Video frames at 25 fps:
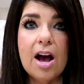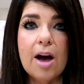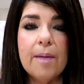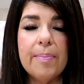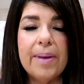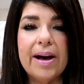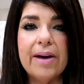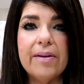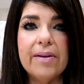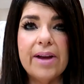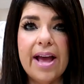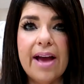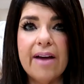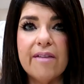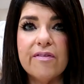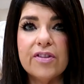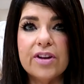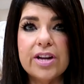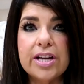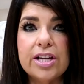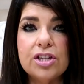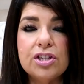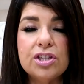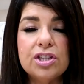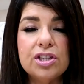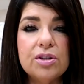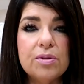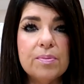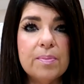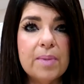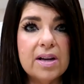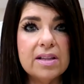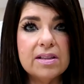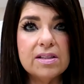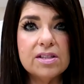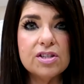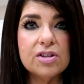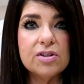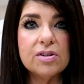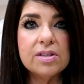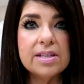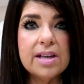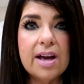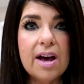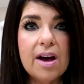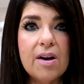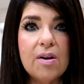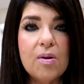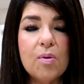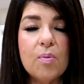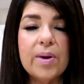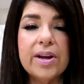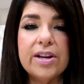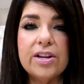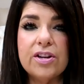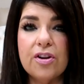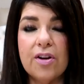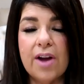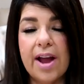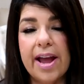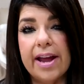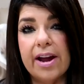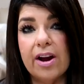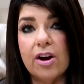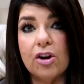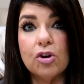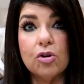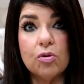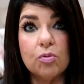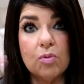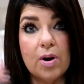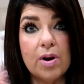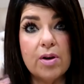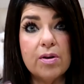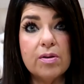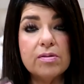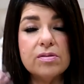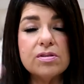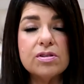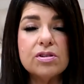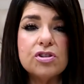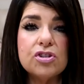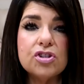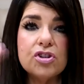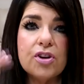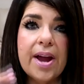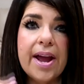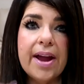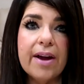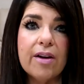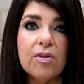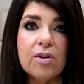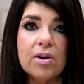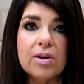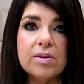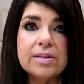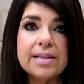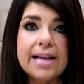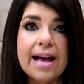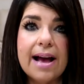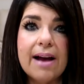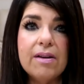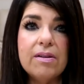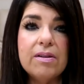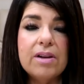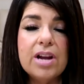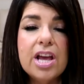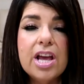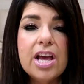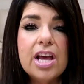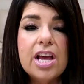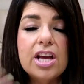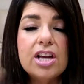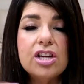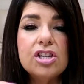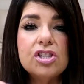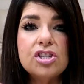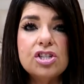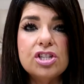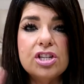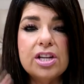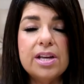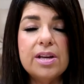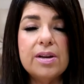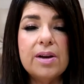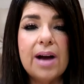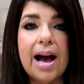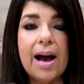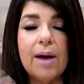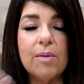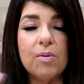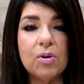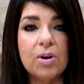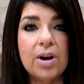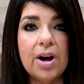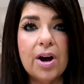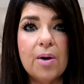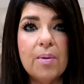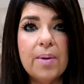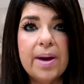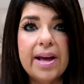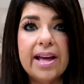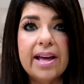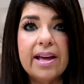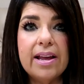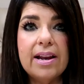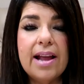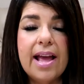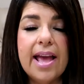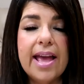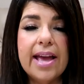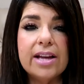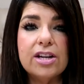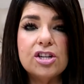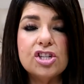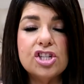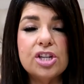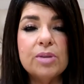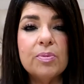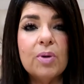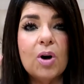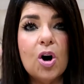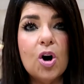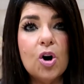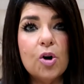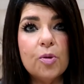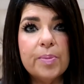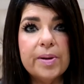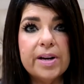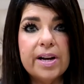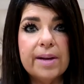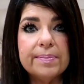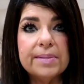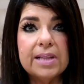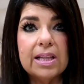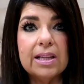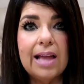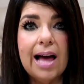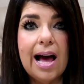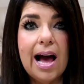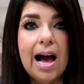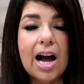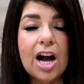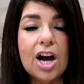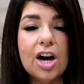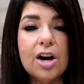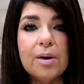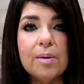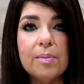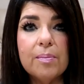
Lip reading: about every 2 months or so, when your hair grows, because your hair grows out, I will go in and she will open up the lock,